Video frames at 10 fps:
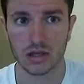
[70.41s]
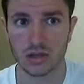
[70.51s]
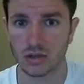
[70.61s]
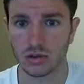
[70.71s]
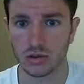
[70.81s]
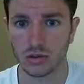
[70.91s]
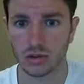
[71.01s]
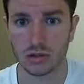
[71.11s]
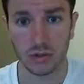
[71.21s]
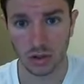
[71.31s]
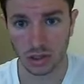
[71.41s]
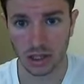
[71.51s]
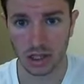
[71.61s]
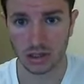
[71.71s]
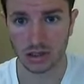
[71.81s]
to
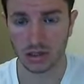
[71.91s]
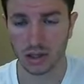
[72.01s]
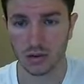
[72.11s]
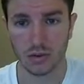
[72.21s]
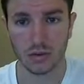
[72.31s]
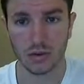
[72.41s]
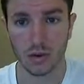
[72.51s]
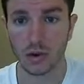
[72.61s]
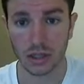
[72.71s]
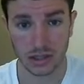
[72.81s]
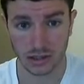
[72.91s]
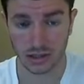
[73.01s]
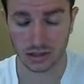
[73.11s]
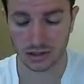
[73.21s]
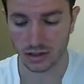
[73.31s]
communicate and organize
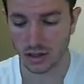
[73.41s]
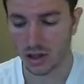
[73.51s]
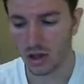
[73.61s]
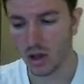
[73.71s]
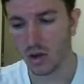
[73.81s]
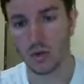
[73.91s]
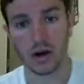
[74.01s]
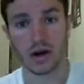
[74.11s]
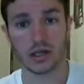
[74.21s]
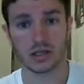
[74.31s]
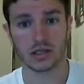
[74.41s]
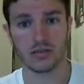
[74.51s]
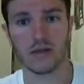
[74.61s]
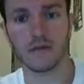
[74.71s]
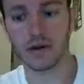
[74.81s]
things. Whereas
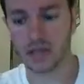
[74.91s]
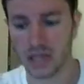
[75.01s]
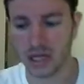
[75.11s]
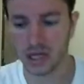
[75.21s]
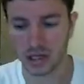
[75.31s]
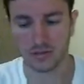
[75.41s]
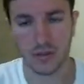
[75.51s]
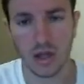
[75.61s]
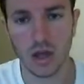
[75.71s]
my friend Dan,